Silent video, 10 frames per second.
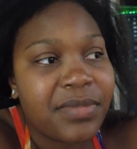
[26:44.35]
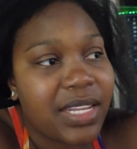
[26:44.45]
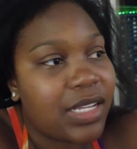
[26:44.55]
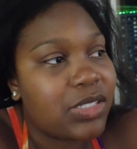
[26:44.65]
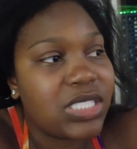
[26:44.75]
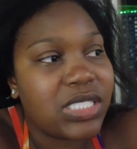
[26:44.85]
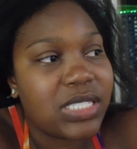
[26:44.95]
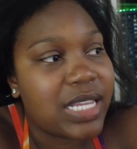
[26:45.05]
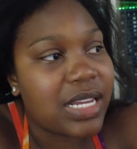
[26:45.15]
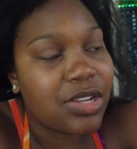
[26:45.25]
and I was just
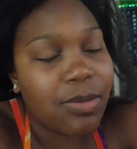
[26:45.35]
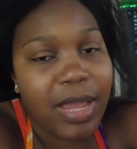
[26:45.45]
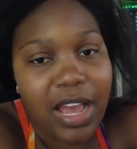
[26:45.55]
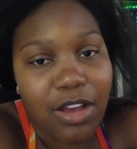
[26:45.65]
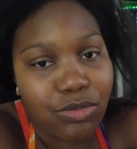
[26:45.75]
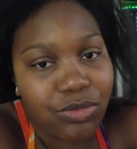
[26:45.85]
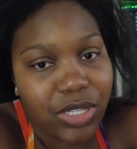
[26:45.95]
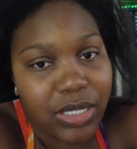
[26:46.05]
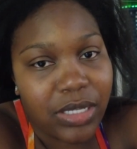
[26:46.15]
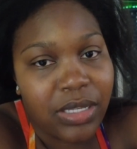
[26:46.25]
deciding on my
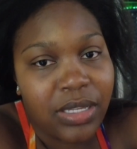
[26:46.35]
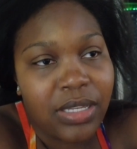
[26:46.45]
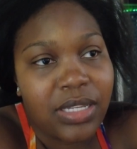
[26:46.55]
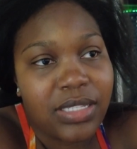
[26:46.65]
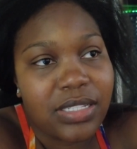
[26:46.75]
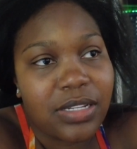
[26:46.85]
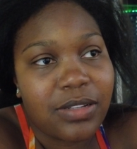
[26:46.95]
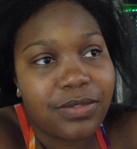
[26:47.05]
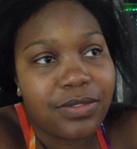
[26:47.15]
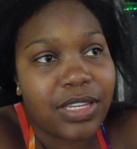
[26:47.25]
outfit and
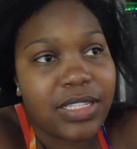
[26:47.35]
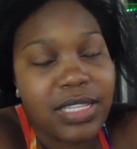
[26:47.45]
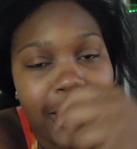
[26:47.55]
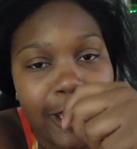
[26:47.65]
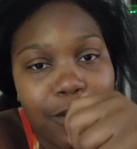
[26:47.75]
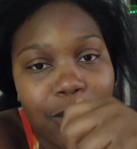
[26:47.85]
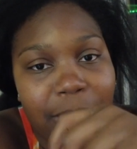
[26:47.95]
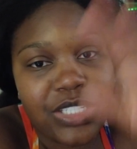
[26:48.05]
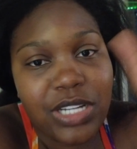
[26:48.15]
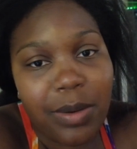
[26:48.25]
stuff, because I came home,
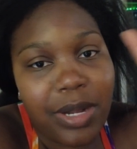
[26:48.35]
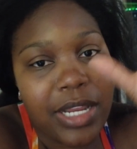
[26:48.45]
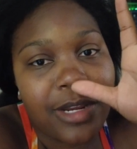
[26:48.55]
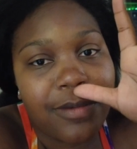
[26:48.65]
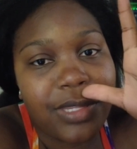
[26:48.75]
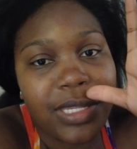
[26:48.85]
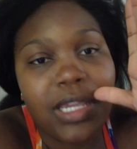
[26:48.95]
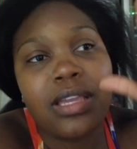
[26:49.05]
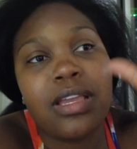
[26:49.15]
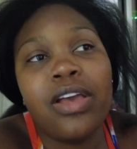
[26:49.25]
I showered and
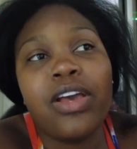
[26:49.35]
everything.